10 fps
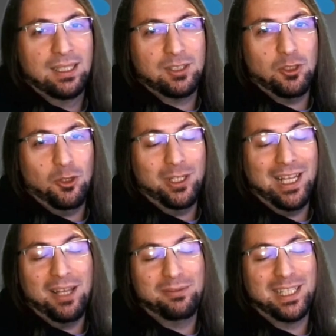So
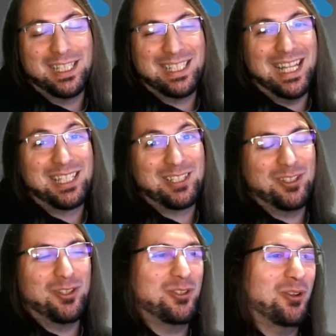I think it sets
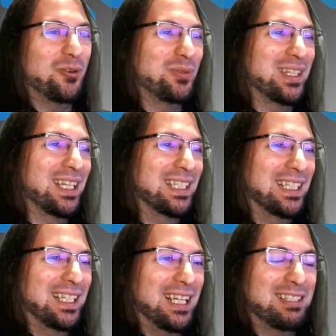the tone.
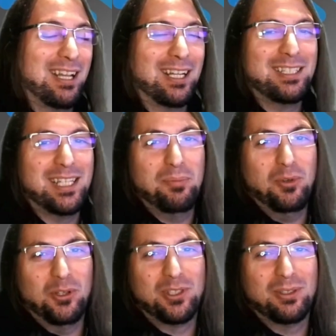It's like at the
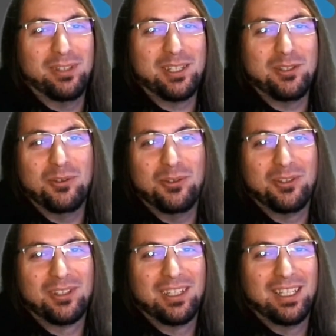airport, there's no
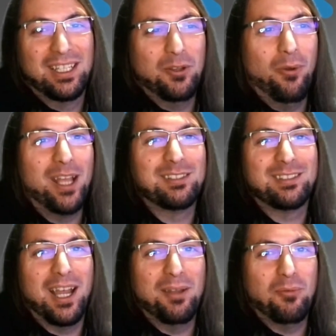right
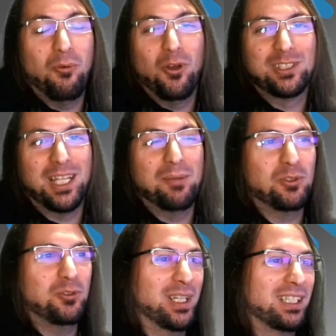time or wrong time
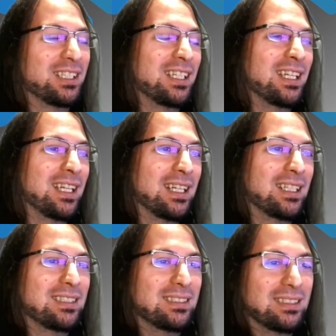to drink.
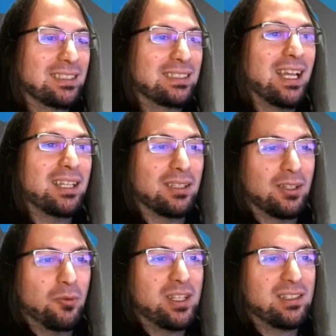Then
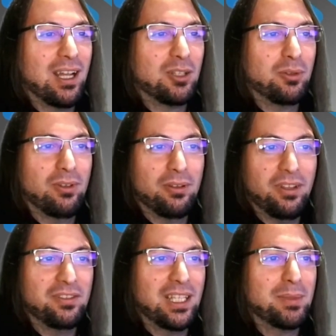we start with a
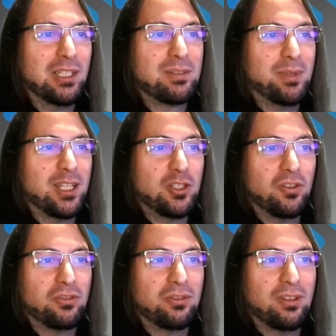15-minute speech
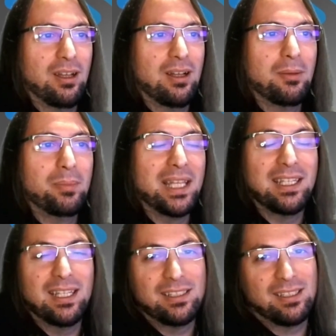of Ben
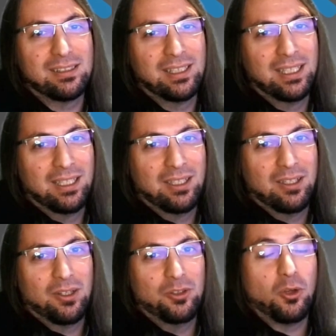Illian,
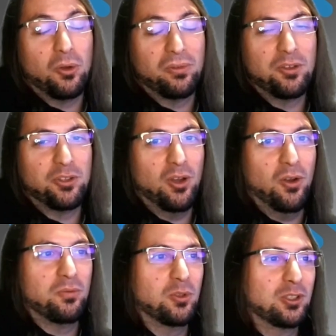the co-founder
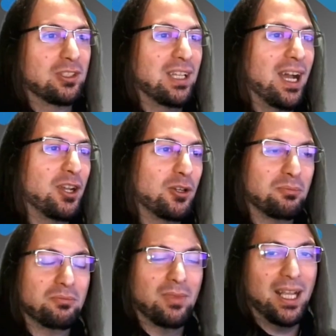of Book.io,
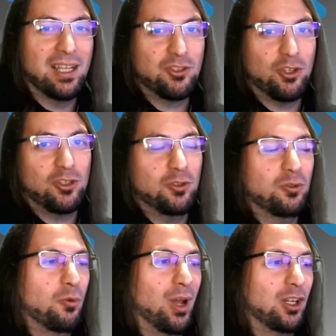I guess just to
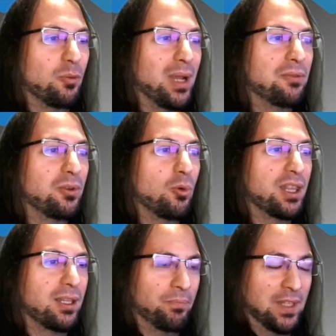welcome everyone.